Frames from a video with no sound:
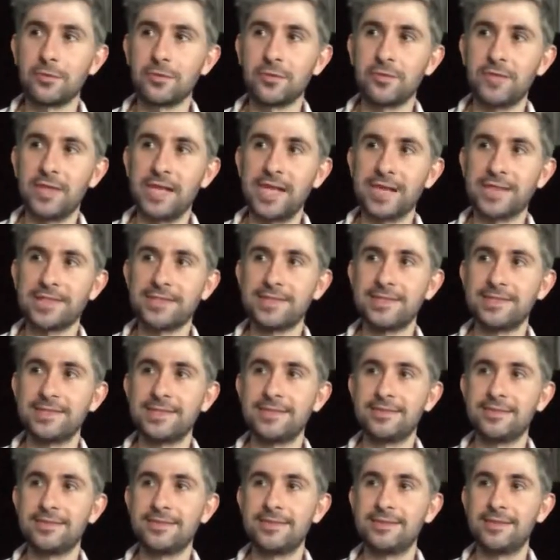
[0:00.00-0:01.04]
reflects
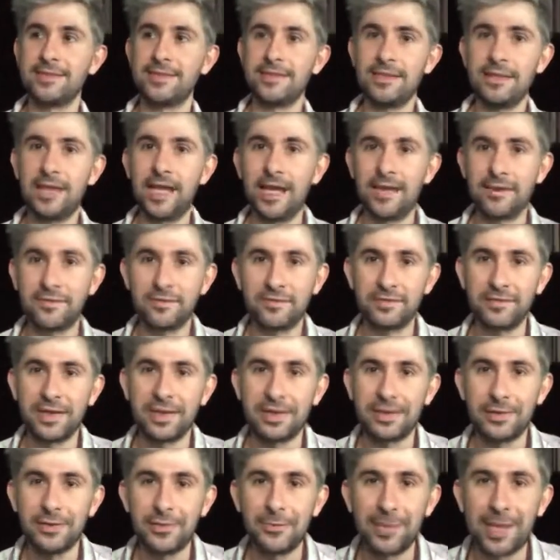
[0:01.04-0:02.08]
life
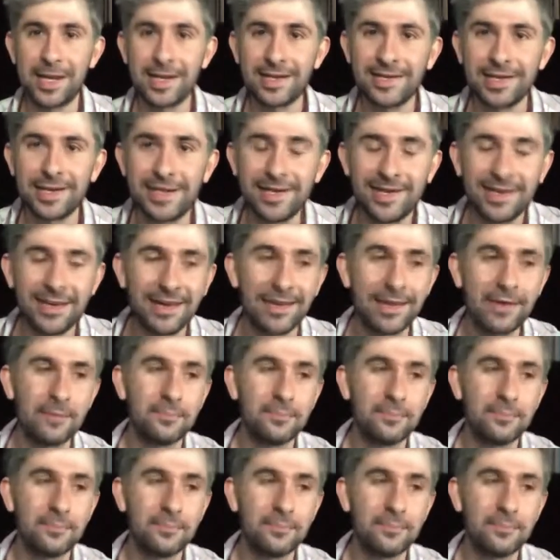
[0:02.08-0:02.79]
and humanity.